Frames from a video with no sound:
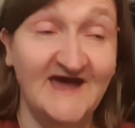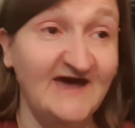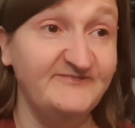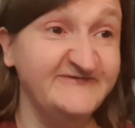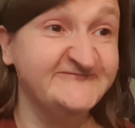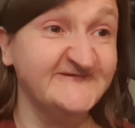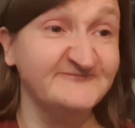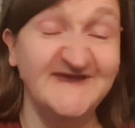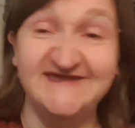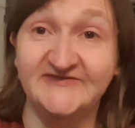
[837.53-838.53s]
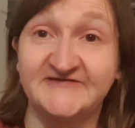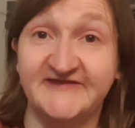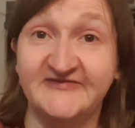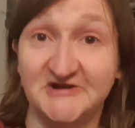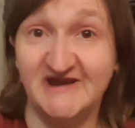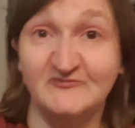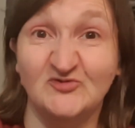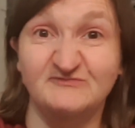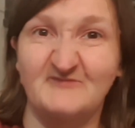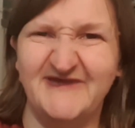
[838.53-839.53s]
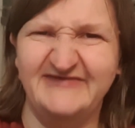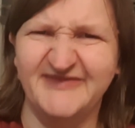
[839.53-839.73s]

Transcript: Abby's just making her dinner and I'm going to my bed.